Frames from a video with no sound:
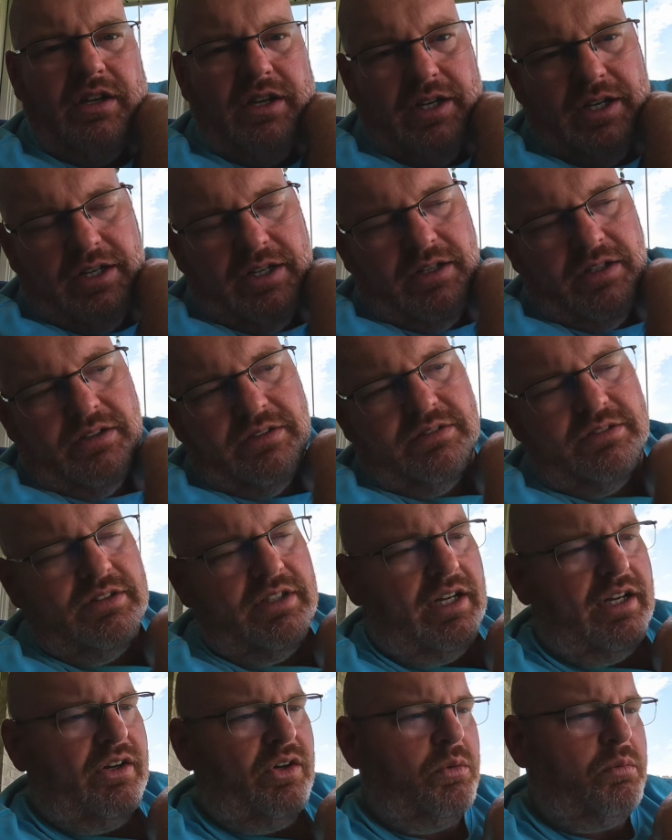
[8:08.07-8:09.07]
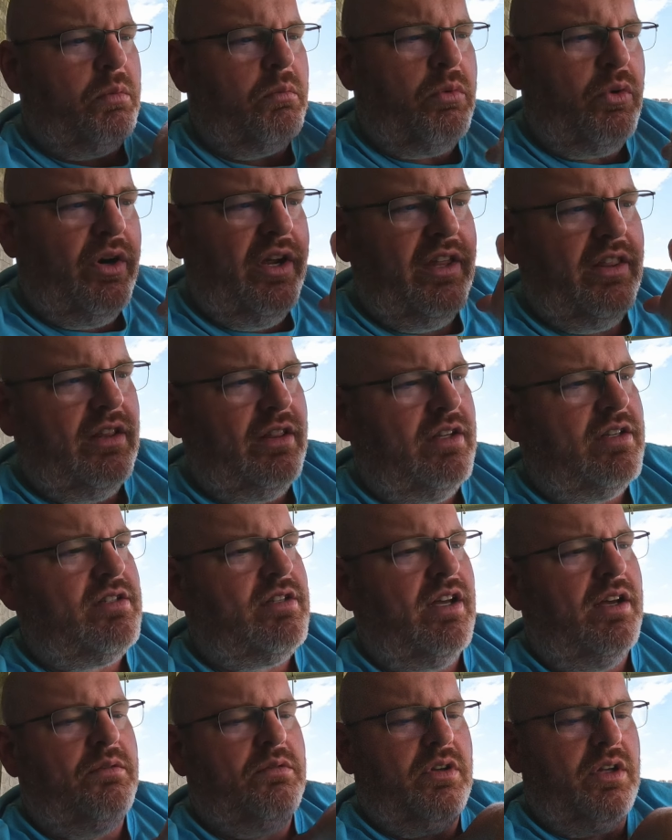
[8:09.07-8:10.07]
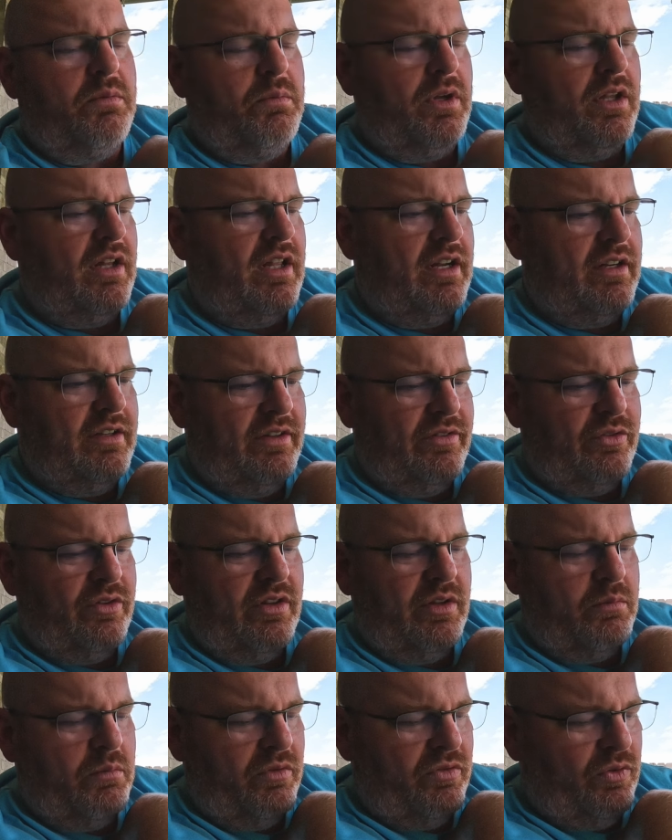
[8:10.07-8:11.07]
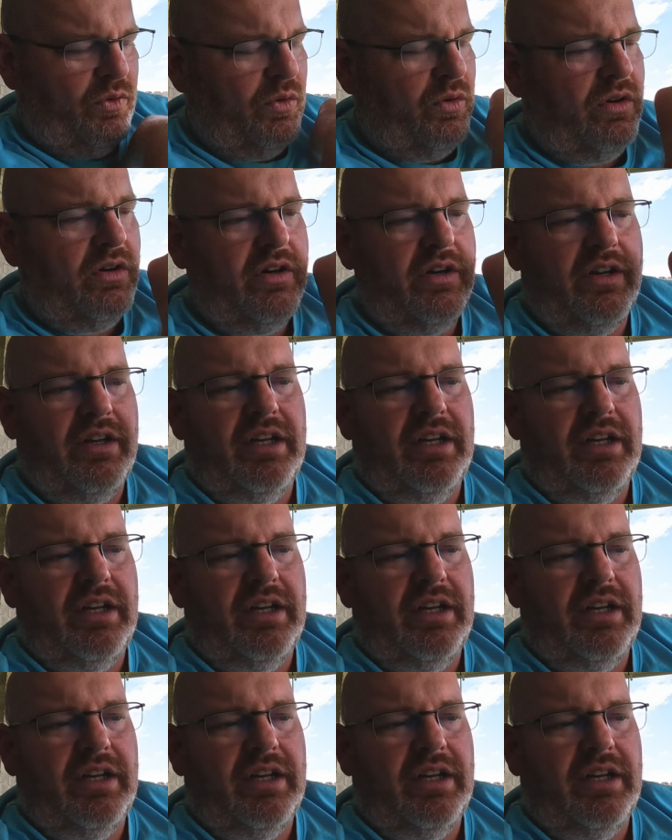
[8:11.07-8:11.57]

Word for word: uh, I hope and pray that this time is going to be a lot different than before.